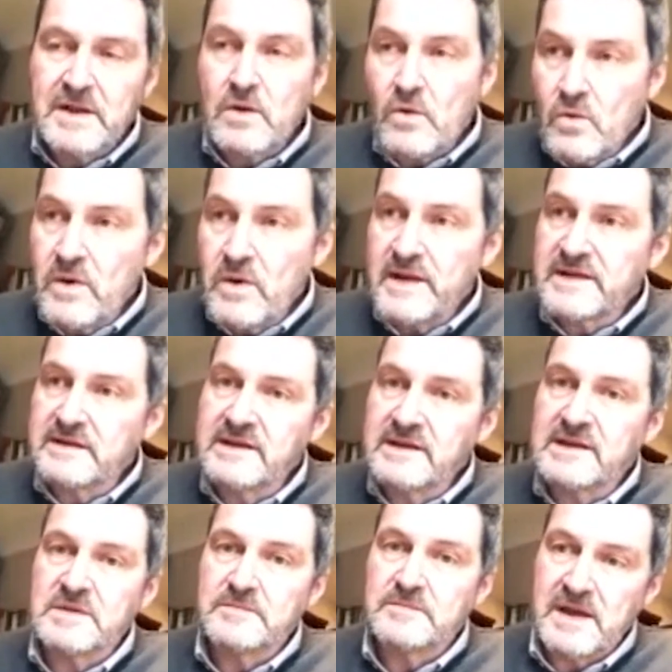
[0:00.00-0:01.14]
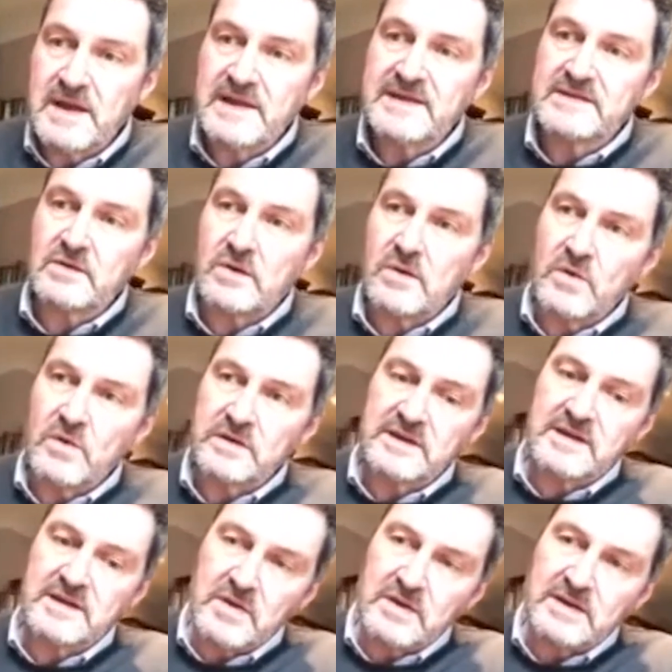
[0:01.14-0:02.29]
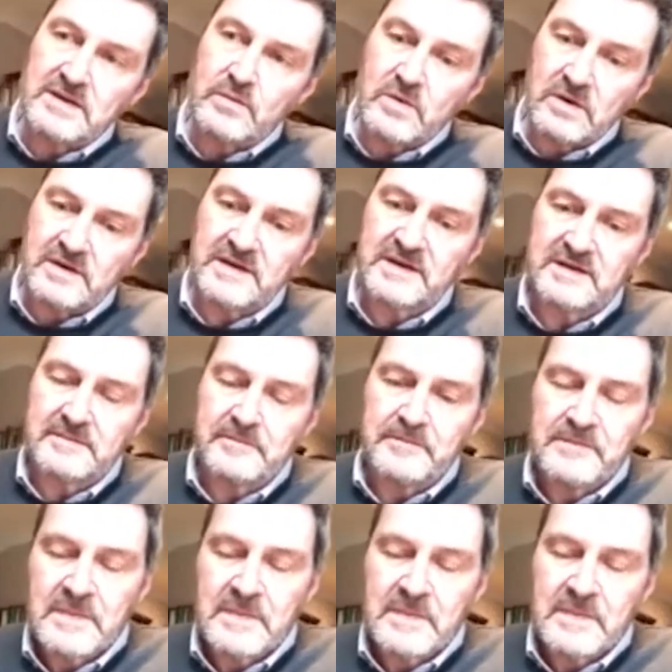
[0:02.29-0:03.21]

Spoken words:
but it always needs to be based on what the community wants.